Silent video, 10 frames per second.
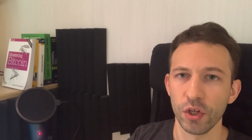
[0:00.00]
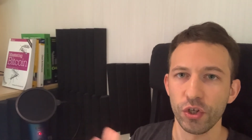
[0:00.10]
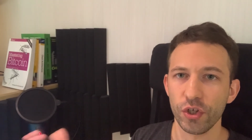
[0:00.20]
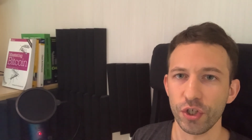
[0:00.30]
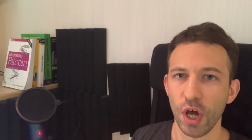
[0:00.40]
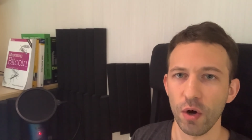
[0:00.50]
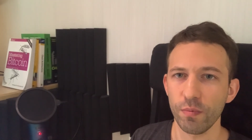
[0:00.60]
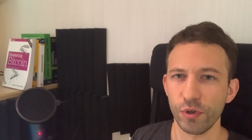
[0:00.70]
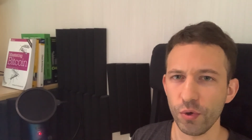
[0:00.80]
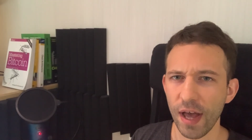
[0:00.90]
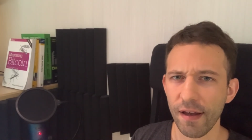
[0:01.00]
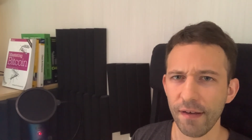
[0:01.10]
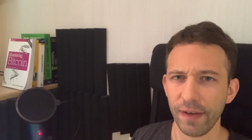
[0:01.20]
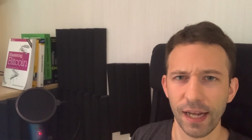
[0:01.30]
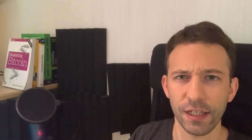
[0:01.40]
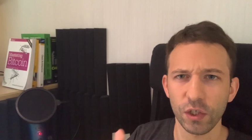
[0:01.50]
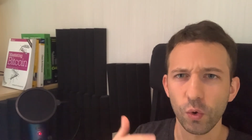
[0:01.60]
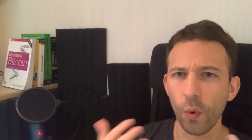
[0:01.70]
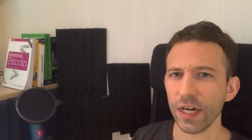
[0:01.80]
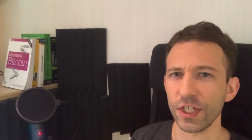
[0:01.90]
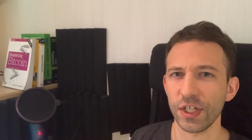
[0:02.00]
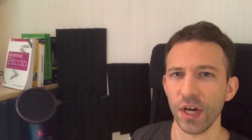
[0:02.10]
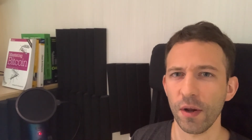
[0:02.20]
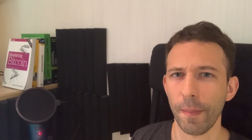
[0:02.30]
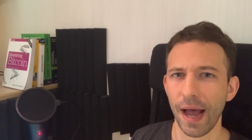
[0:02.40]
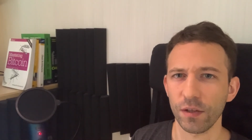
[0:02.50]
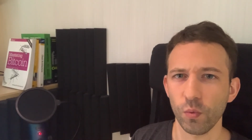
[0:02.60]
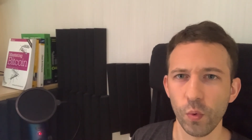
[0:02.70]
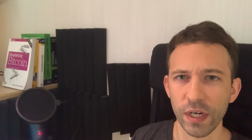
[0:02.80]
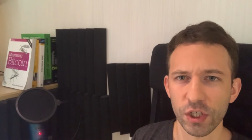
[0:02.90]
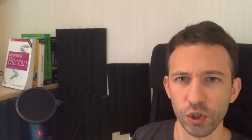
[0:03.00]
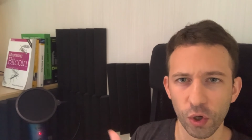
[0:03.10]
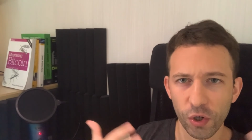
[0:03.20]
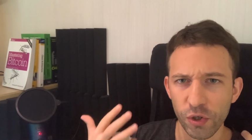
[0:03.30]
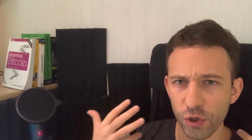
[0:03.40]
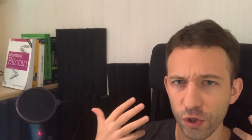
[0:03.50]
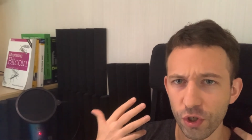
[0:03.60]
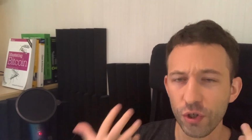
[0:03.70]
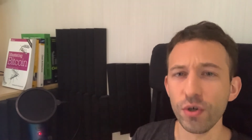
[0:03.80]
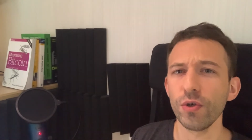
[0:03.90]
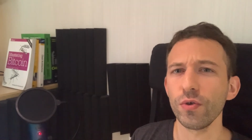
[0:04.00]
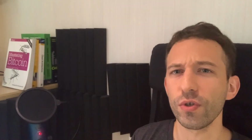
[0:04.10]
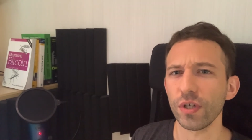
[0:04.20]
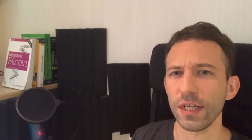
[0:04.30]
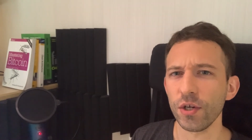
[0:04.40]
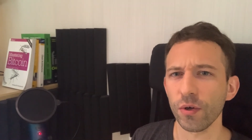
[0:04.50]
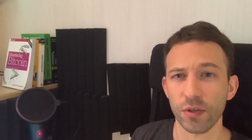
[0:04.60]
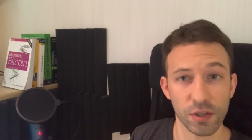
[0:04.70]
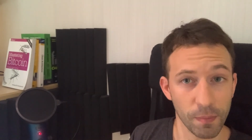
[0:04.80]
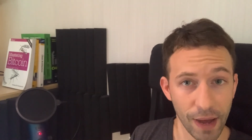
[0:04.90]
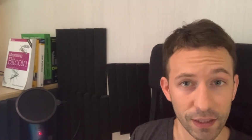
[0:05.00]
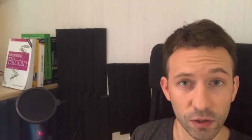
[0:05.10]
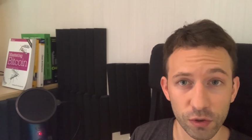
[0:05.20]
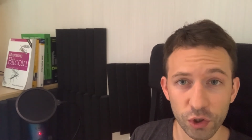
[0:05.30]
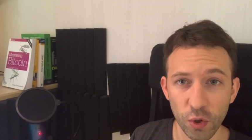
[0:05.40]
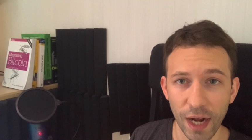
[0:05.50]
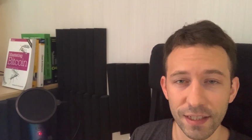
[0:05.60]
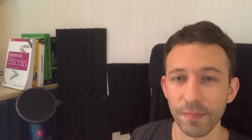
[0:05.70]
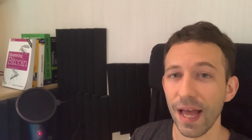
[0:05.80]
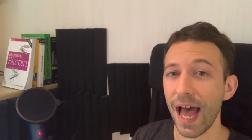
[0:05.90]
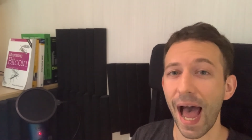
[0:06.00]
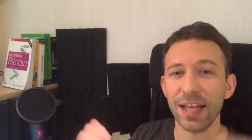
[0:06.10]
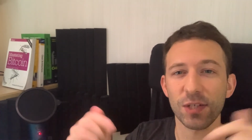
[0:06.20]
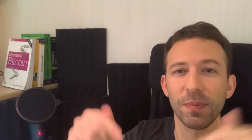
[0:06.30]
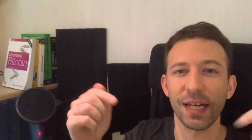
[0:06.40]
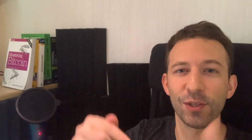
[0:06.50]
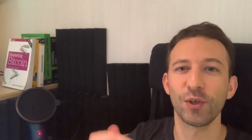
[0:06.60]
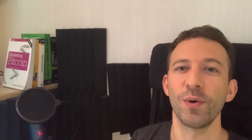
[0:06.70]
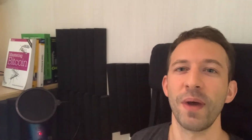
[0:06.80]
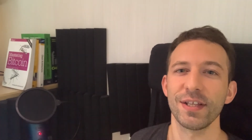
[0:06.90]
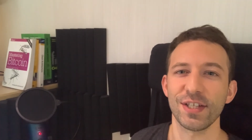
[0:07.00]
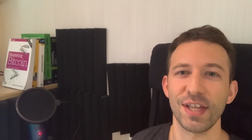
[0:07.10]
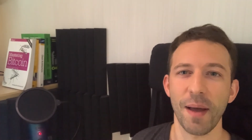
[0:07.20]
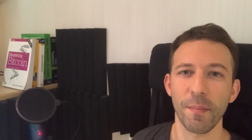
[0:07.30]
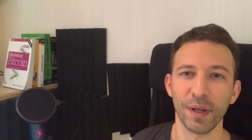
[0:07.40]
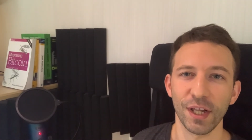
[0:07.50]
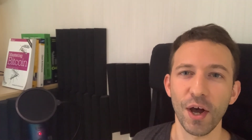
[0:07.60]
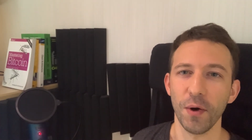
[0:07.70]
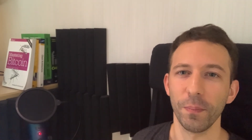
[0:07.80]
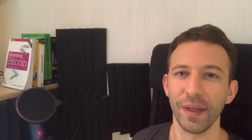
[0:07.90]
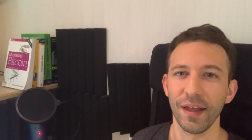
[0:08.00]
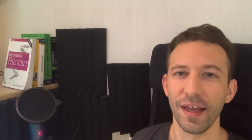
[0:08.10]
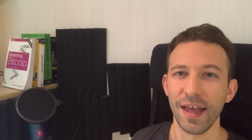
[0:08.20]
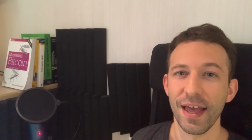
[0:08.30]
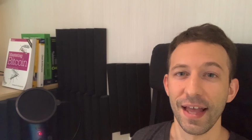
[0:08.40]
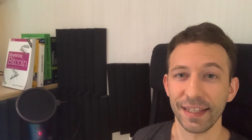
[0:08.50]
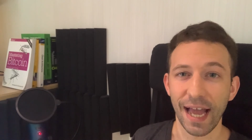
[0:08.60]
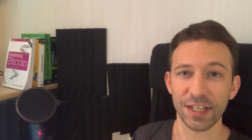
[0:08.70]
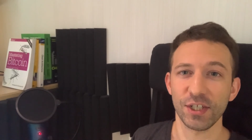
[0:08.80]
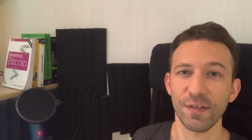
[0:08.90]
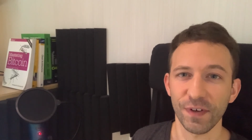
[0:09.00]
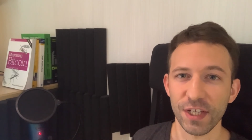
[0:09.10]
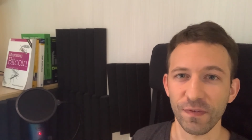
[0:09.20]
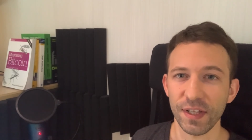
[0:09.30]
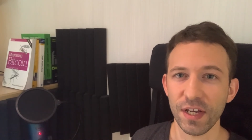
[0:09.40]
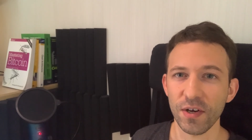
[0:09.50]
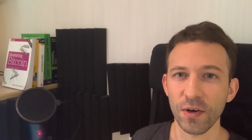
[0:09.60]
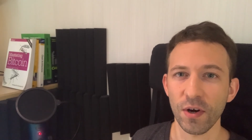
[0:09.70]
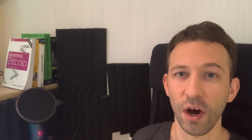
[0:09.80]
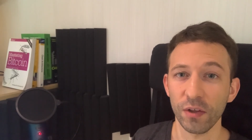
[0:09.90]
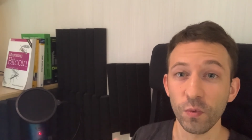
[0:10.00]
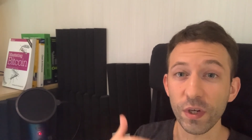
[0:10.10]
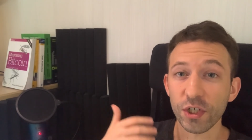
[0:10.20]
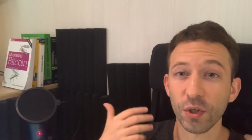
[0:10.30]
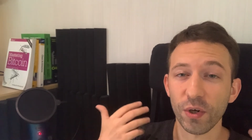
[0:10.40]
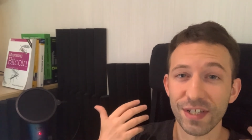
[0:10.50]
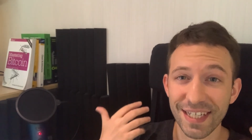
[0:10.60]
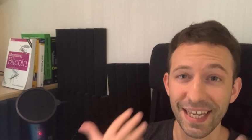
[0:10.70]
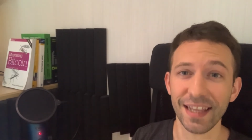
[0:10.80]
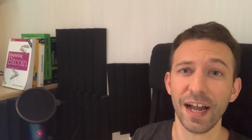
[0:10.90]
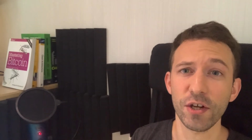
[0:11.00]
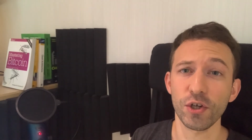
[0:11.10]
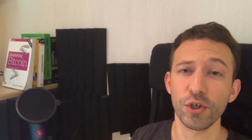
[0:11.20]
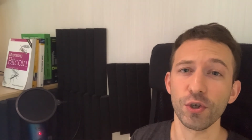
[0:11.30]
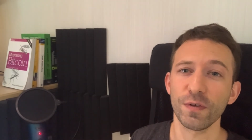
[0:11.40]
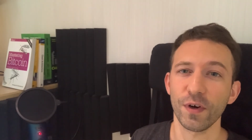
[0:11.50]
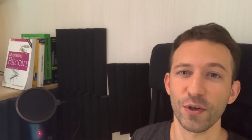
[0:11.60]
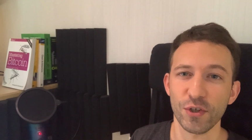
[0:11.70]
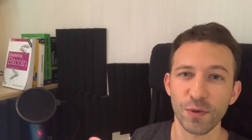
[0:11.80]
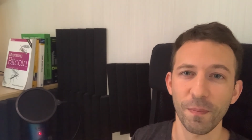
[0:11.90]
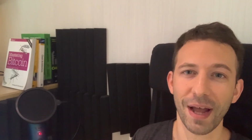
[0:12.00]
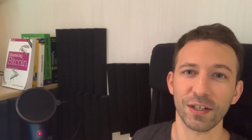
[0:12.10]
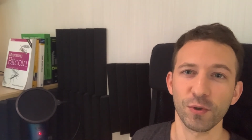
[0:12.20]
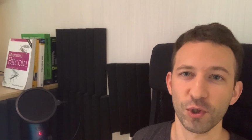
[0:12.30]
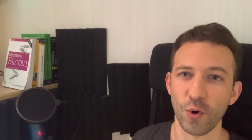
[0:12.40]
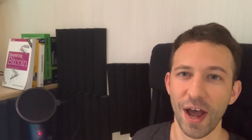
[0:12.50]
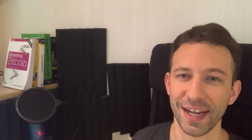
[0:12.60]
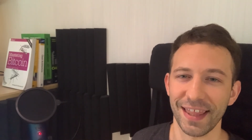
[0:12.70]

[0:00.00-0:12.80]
So, do you have any question about which token you should use in your smart contract? Ask me in the comments down below. That's it for this video on which token standard you should choose for your smart contract.